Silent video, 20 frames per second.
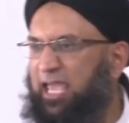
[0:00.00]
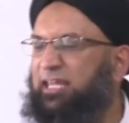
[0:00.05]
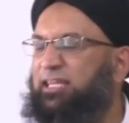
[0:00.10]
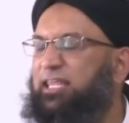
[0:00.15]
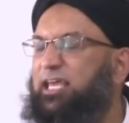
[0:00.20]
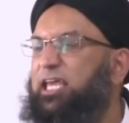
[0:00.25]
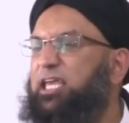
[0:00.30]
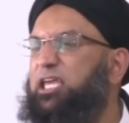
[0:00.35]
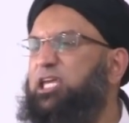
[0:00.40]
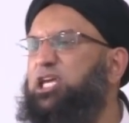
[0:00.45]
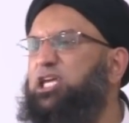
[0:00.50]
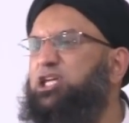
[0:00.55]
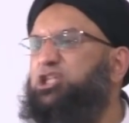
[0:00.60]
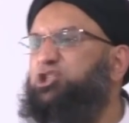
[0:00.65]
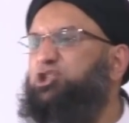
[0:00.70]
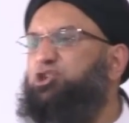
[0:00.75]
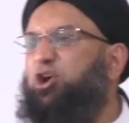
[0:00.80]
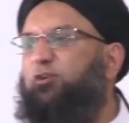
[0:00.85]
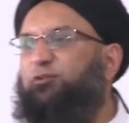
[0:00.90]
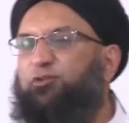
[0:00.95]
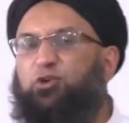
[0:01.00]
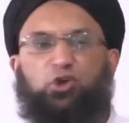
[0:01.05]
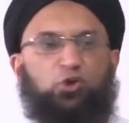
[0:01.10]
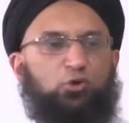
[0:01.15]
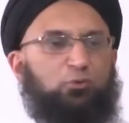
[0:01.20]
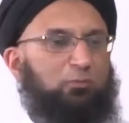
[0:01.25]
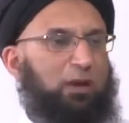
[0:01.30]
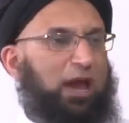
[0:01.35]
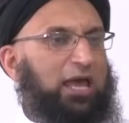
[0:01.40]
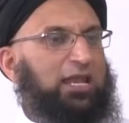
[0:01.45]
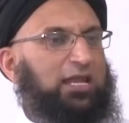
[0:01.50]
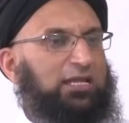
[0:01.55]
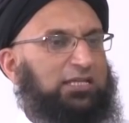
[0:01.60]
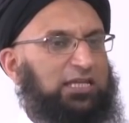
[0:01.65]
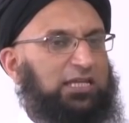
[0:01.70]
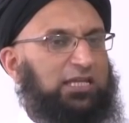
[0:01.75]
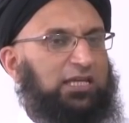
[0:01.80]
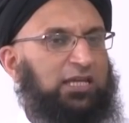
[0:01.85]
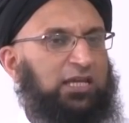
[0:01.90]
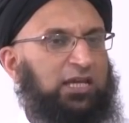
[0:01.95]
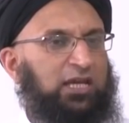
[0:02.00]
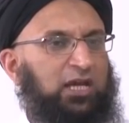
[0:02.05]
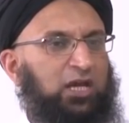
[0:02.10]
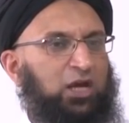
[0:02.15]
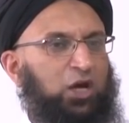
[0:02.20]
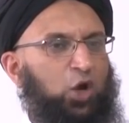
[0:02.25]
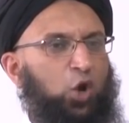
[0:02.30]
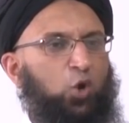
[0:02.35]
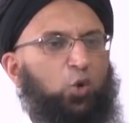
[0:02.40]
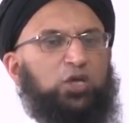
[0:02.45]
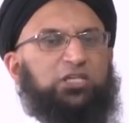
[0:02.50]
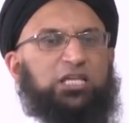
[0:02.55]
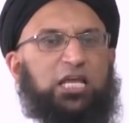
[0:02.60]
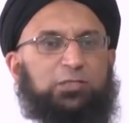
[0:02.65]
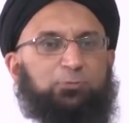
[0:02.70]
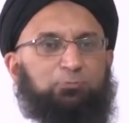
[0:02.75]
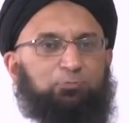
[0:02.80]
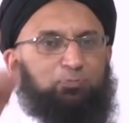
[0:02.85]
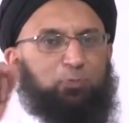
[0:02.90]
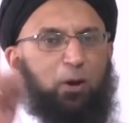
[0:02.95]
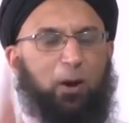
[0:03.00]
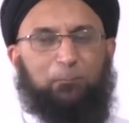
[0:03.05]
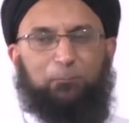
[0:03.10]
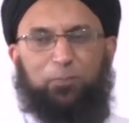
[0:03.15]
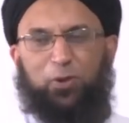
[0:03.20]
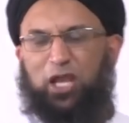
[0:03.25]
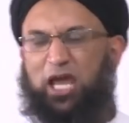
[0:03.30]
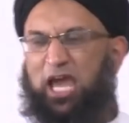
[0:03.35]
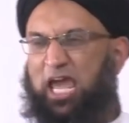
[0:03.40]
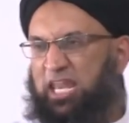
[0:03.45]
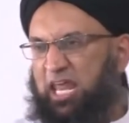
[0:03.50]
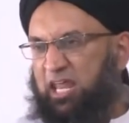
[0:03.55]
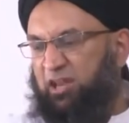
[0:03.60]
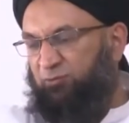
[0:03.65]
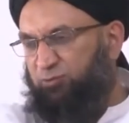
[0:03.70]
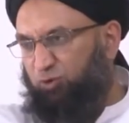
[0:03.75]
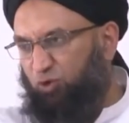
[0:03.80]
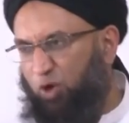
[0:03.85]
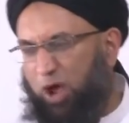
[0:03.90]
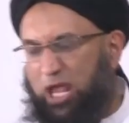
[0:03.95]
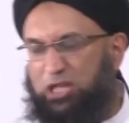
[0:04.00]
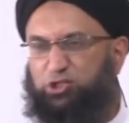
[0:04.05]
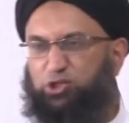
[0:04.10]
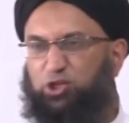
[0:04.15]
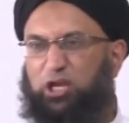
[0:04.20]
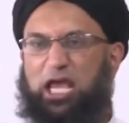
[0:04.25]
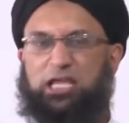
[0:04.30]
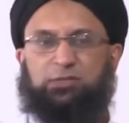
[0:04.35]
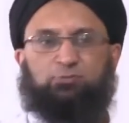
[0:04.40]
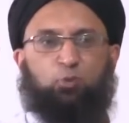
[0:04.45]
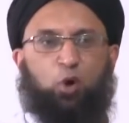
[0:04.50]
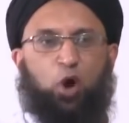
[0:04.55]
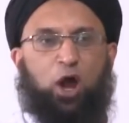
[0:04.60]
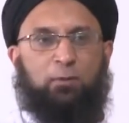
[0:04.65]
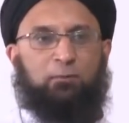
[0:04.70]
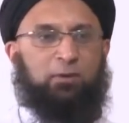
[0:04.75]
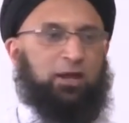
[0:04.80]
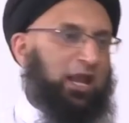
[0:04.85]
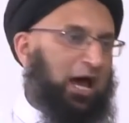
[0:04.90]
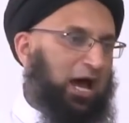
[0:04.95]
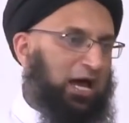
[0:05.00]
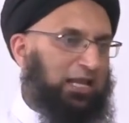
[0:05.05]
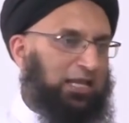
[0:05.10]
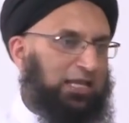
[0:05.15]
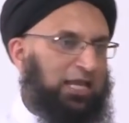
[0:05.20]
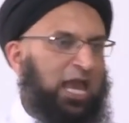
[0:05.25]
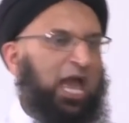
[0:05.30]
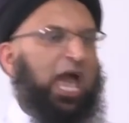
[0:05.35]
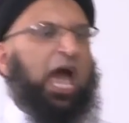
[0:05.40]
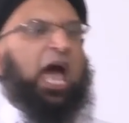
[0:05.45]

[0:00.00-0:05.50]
in the history of humanity who was as popular and influential as Muhammad Ali,